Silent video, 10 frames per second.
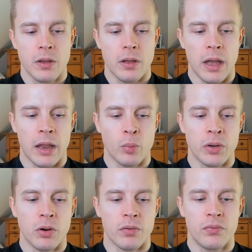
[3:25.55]
And
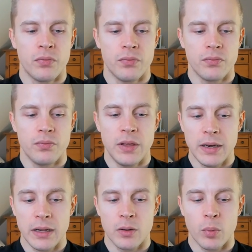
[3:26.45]
when you're
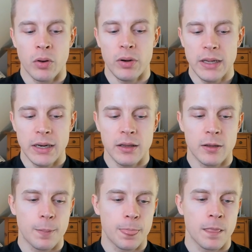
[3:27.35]
feeding, when you're
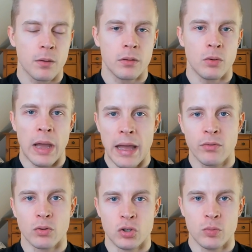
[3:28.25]
eating, you have
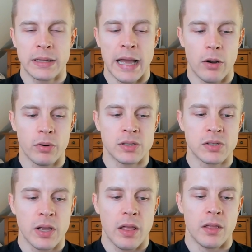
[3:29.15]
consumed calories,
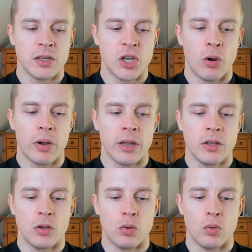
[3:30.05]
then generally
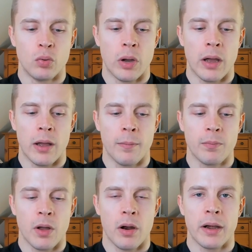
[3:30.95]
you um,
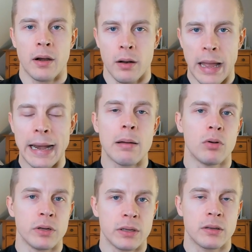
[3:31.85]
are in an
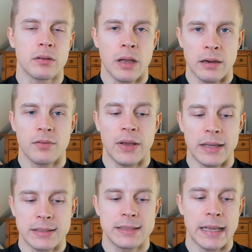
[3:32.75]
anabolic and
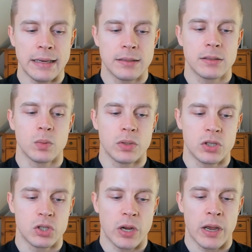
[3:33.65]
fed state,
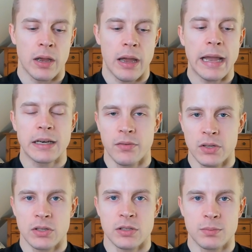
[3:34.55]
which uh, activates this